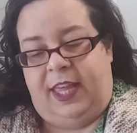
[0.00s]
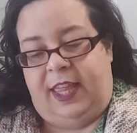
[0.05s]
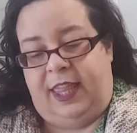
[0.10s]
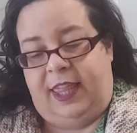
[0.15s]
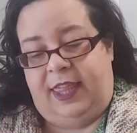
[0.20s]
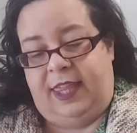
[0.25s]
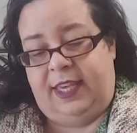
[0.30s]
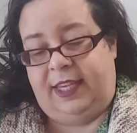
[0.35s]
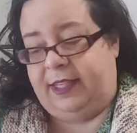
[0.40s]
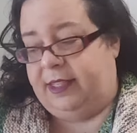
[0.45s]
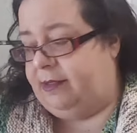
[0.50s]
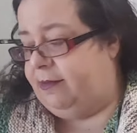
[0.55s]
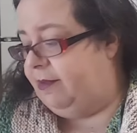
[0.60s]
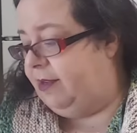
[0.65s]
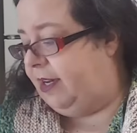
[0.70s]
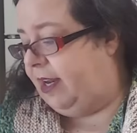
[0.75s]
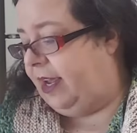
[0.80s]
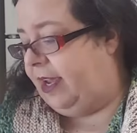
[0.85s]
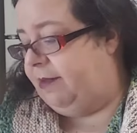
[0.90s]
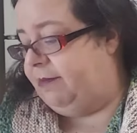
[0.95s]
This
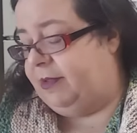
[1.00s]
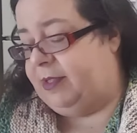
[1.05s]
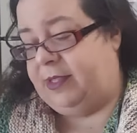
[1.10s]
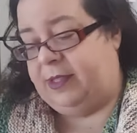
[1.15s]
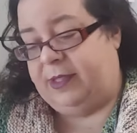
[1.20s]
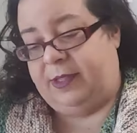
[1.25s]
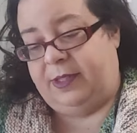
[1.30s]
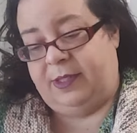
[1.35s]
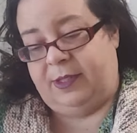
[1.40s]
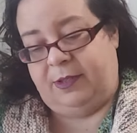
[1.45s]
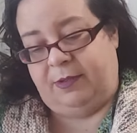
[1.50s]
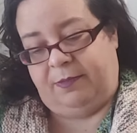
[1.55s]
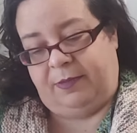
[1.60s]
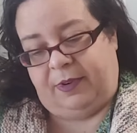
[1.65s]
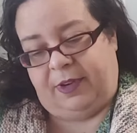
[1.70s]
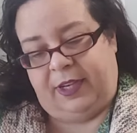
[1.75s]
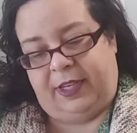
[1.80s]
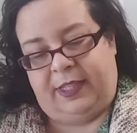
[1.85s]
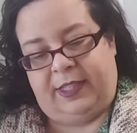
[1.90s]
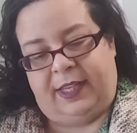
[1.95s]
one I'm super
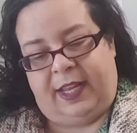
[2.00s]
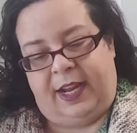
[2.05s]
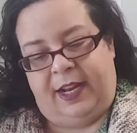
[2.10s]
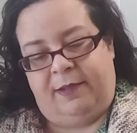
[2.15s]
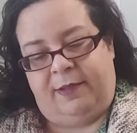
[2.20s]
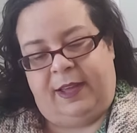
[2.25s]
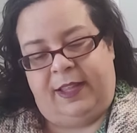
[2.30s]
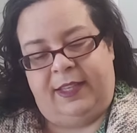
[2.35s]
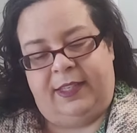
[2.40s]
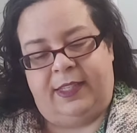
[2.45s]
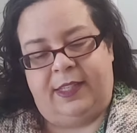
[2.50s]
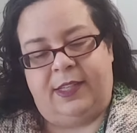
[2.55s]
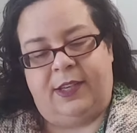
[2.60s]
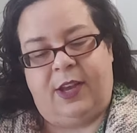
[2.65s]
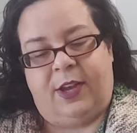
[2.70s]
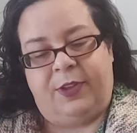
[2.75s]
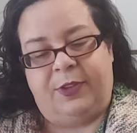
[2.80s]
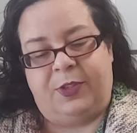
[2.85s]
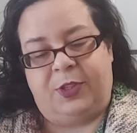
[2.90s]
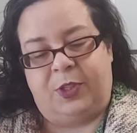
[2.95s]
excited about. This is
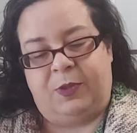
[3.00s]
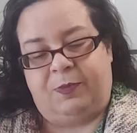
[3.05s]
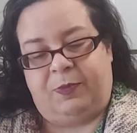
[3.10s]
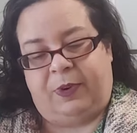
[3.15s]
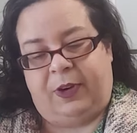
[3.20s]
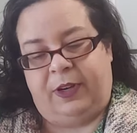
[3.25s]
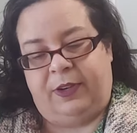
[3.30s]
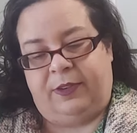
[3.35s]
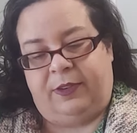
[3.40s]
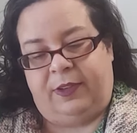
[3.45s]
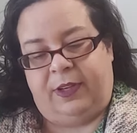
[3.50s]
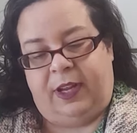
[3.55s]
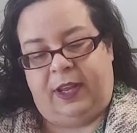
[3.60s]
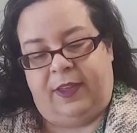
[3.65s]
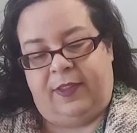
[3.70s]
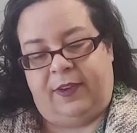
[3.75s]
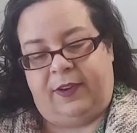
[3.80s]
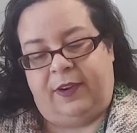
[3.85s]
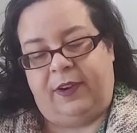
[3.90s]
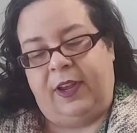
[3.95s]
called Sprinkled
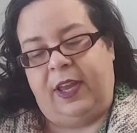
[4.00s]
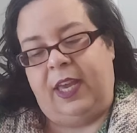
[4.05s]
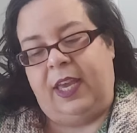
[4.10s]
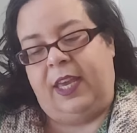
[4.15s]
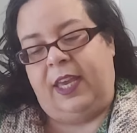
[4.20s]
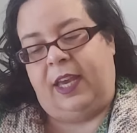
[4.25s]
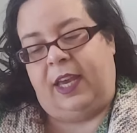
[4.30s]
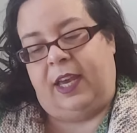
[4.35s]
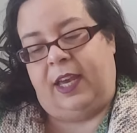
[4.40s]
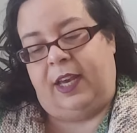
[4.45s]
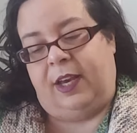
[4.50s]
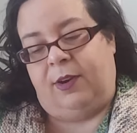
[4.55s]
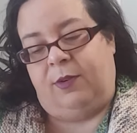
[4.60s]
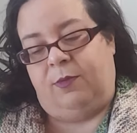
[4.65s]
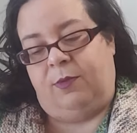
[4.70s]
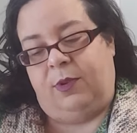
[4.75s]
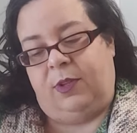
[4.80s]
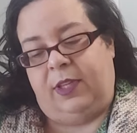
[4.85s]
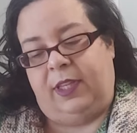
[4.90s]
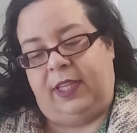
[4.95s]
Heather,
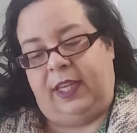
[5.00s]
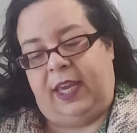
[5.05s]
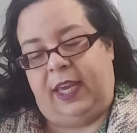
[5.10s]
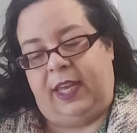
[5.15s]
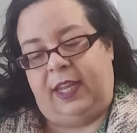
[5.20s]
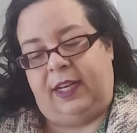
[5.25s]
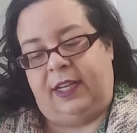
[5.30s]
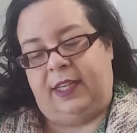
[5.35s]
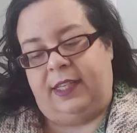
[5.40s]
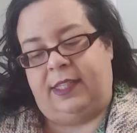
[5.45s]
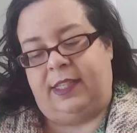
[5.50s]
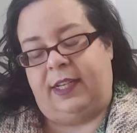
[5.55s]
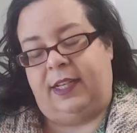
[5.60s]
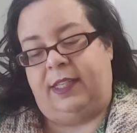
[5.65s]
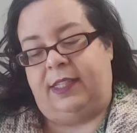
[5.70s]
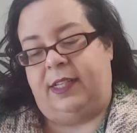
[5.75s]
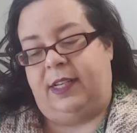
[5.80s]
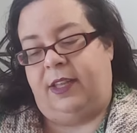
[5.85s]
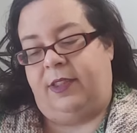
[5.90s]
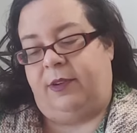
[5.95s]
Wool of the Andes, and
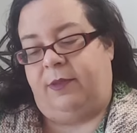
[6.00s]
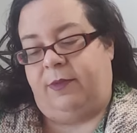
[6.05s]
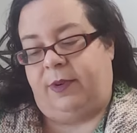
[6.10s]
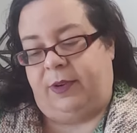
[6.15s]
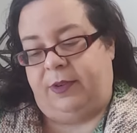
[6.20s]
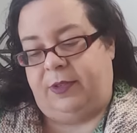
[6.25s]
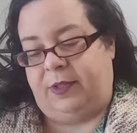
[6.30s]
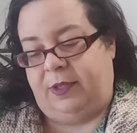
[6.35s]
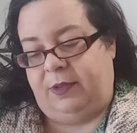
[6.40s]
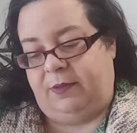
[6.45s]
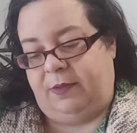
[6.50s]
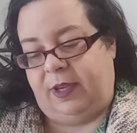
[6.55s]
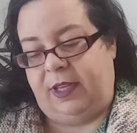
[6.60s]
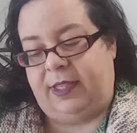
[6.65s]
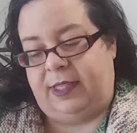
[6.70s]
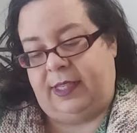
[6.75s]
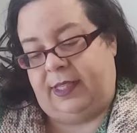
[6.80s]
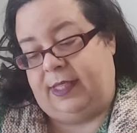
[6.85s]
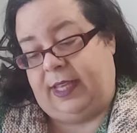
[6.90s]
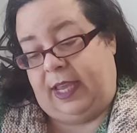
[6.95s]
it's another worsted,
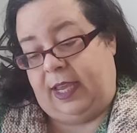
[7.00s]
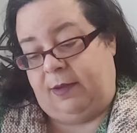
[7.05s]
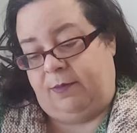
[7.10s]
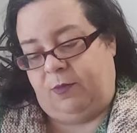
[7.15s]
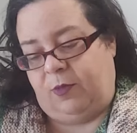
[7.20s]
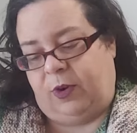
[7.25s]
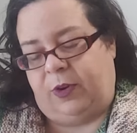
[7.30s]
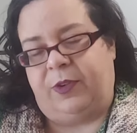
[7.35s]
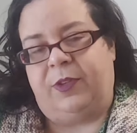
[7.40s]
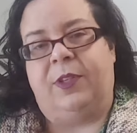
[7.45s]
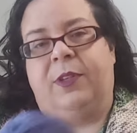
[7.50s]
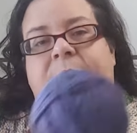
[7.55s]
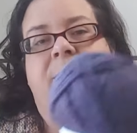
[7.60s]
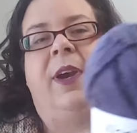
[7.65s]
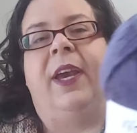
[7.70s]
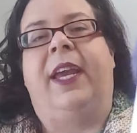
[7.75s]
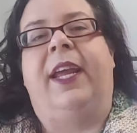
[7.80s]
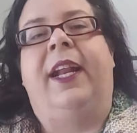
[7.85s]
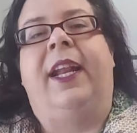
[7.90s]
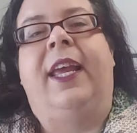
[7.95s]
it's the same worsted
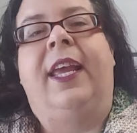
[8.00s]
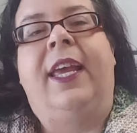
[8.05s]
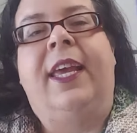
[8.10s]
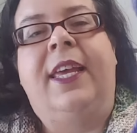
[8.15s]
weight.